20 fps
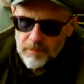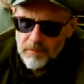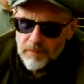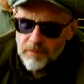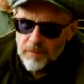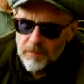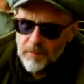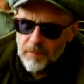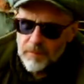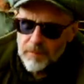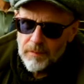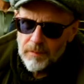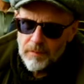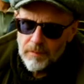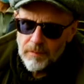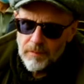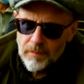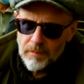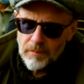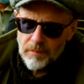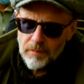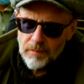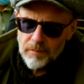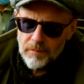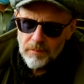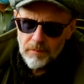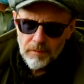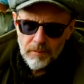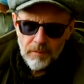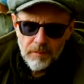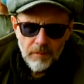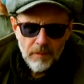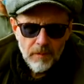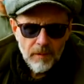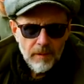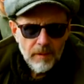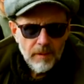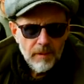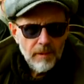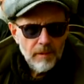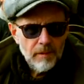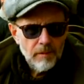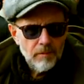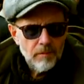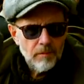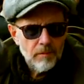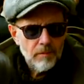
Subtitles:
The person shown says nothing.